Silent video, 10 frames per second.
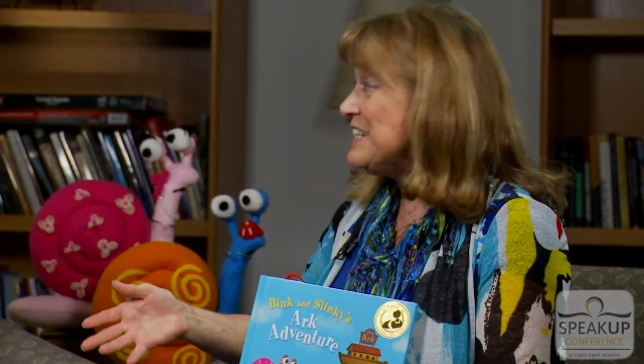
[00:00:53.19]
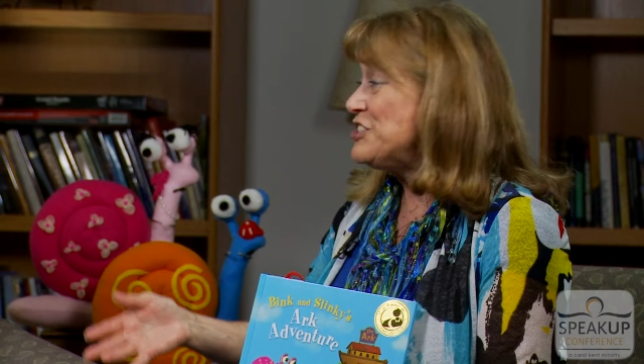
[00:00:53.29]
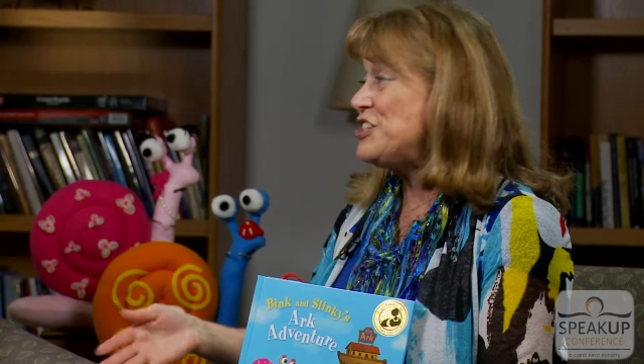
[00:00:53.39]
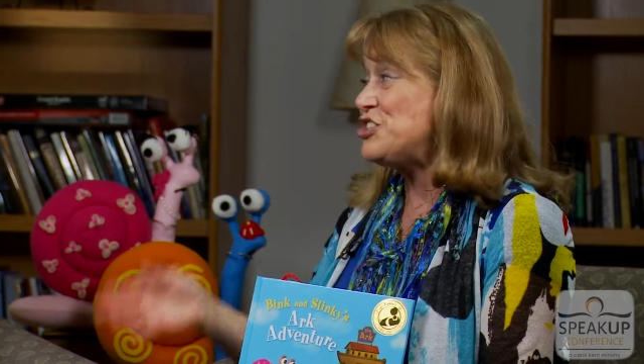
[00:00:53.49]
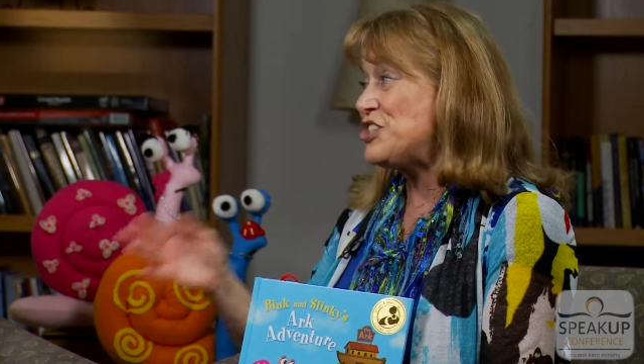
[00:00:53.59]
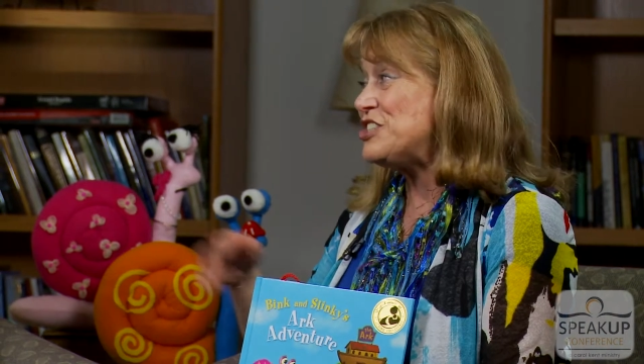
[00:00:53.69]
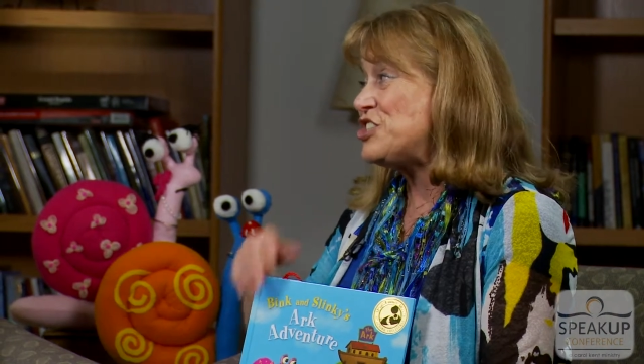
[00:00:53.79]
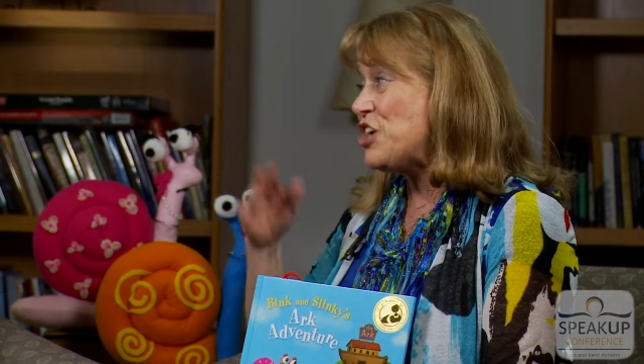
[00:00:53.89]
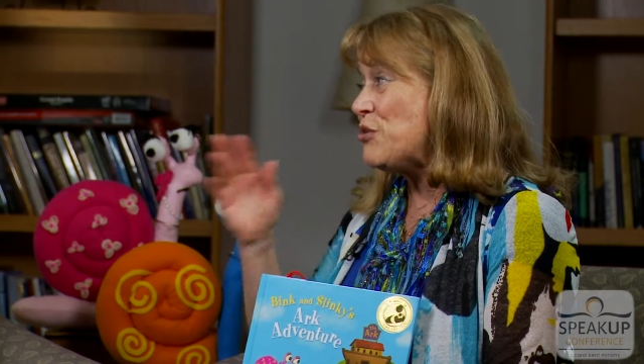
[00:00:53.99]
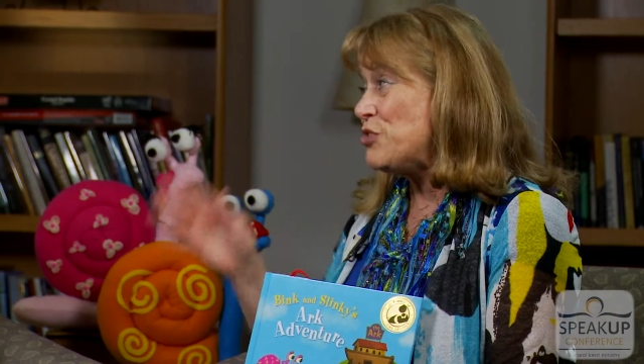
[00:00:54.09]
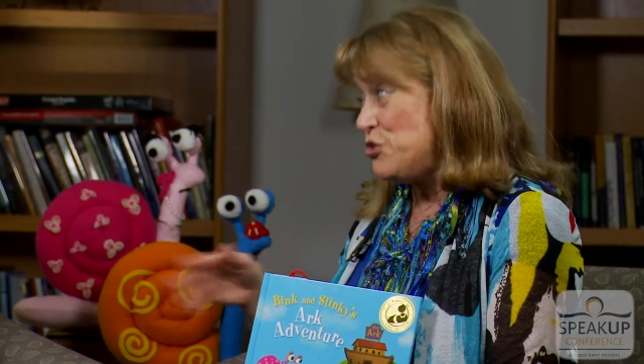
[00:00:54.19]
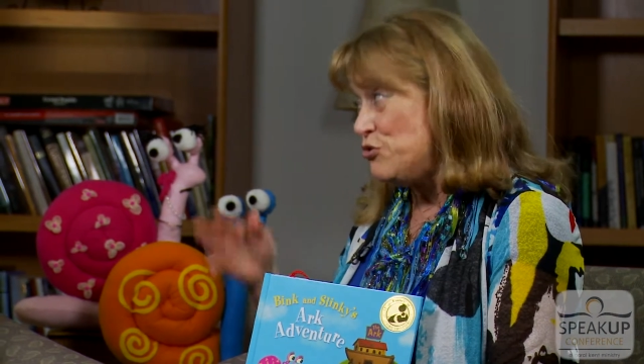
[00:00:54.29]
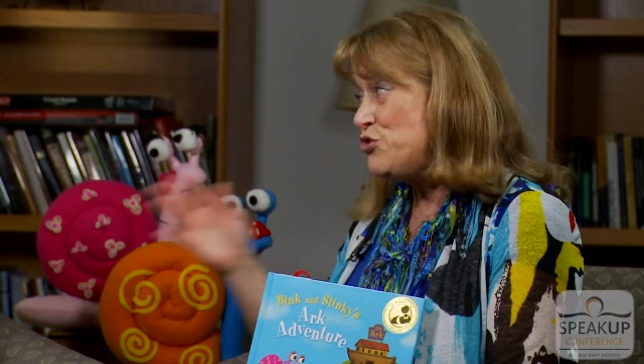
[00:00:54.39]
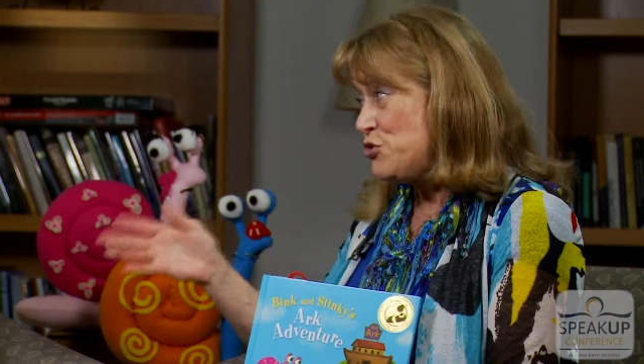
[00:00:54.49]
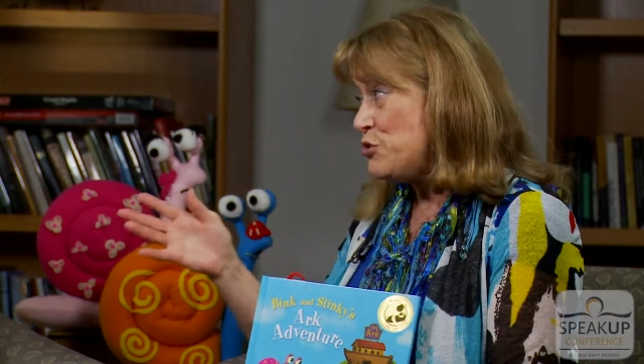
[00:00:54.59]
to show new
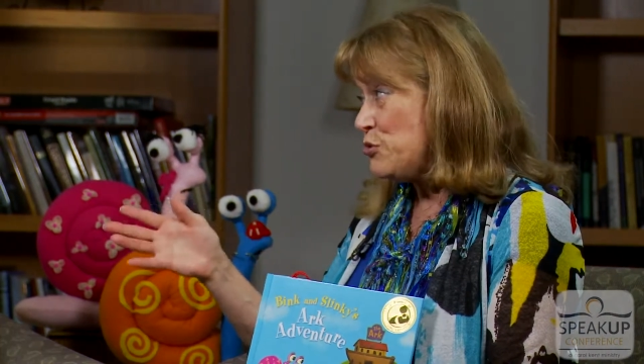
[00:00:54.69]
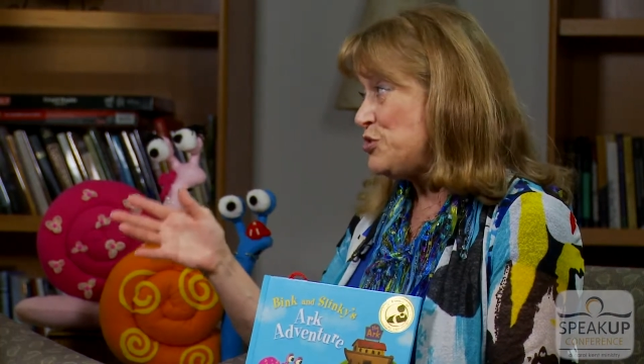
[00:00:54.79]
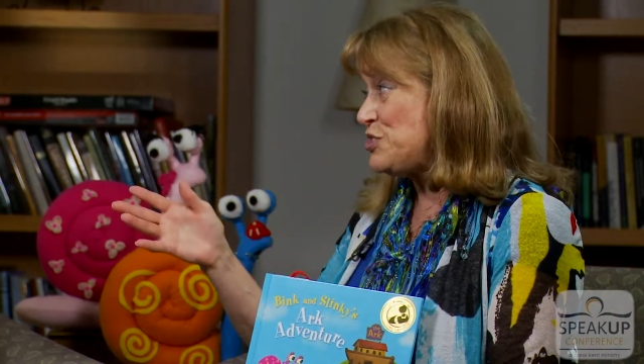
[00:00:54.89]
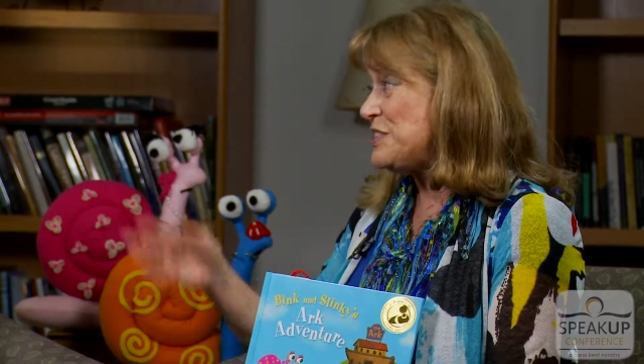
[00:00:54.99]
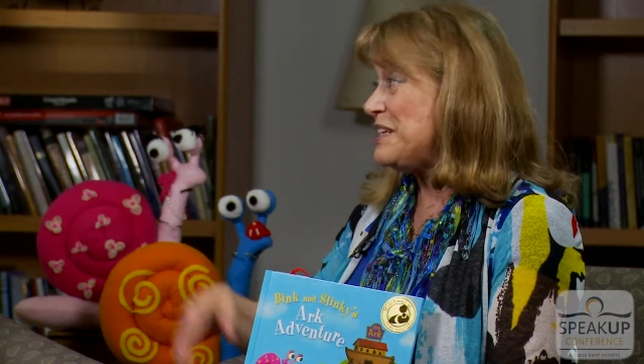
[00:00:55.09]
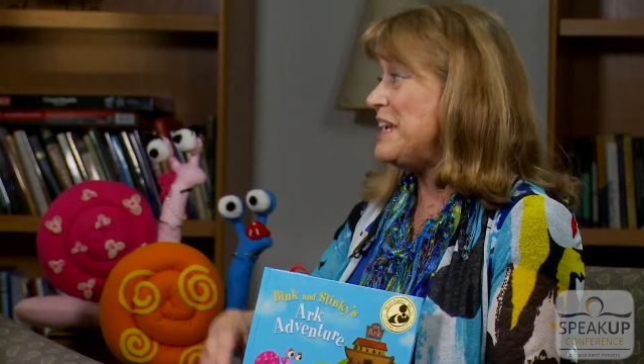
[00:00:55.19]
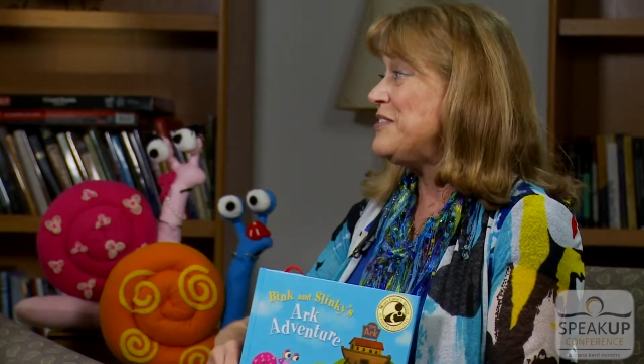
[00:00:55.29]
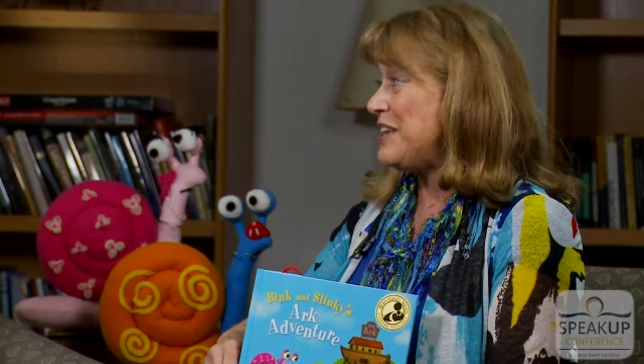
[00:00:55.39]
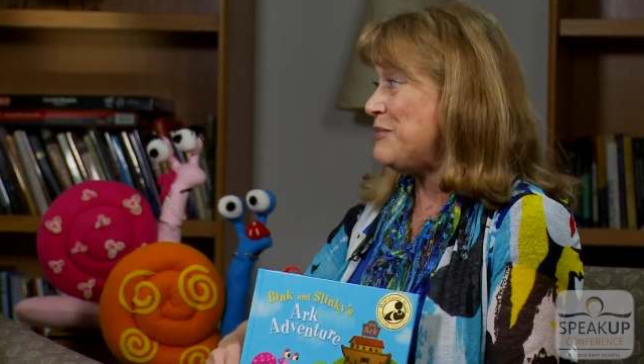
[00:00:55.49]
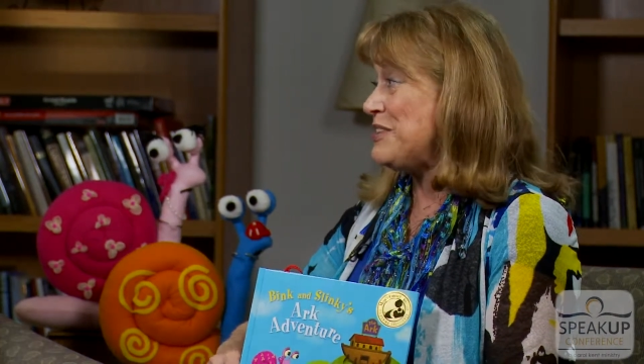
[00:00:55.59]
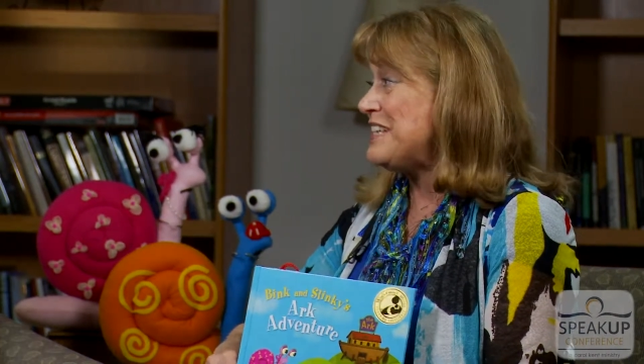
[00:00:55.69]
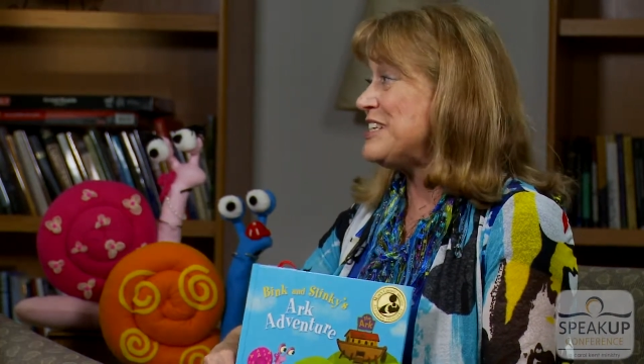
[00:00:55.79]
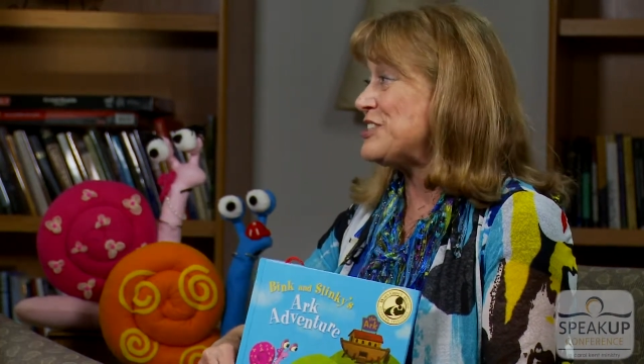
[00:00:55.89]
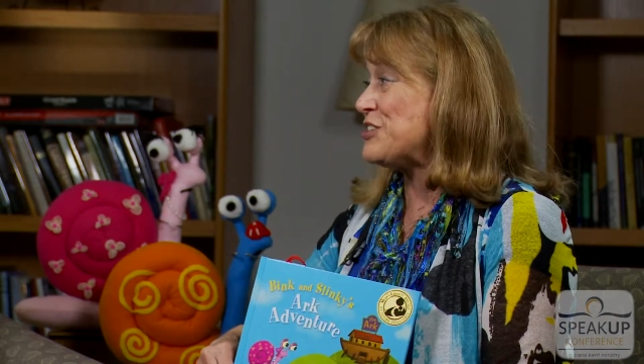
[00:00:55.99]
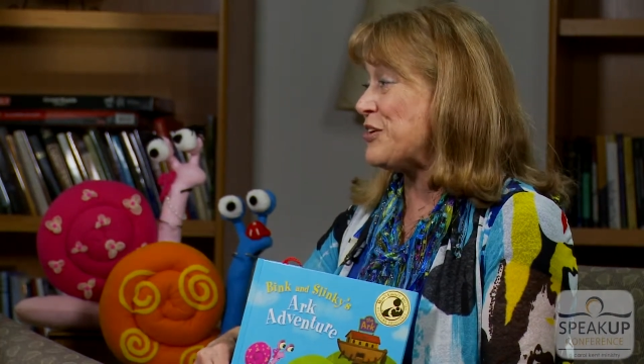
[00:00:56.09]
truths within
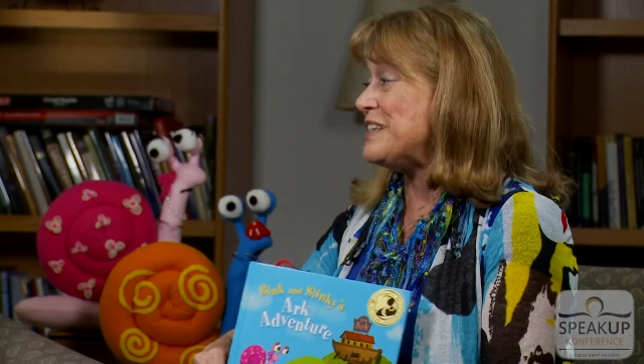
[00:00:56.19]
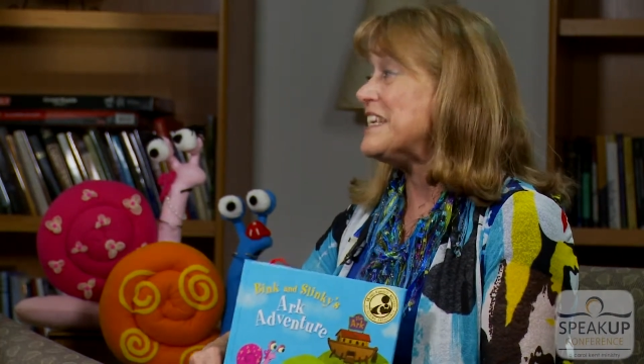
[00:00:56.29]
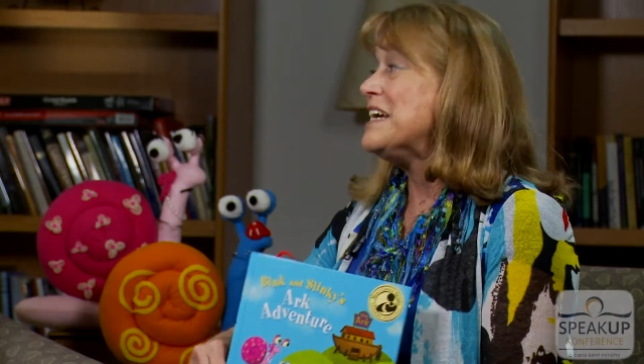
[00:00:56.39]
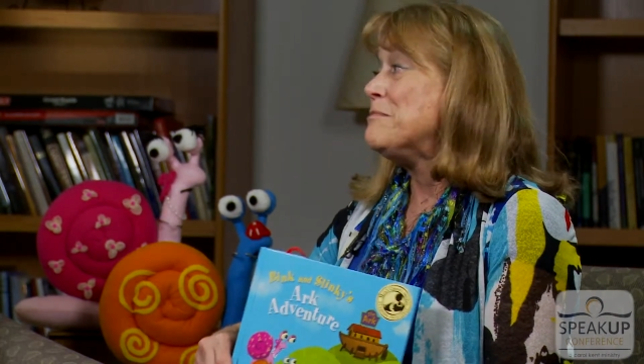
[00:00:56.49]
the stories.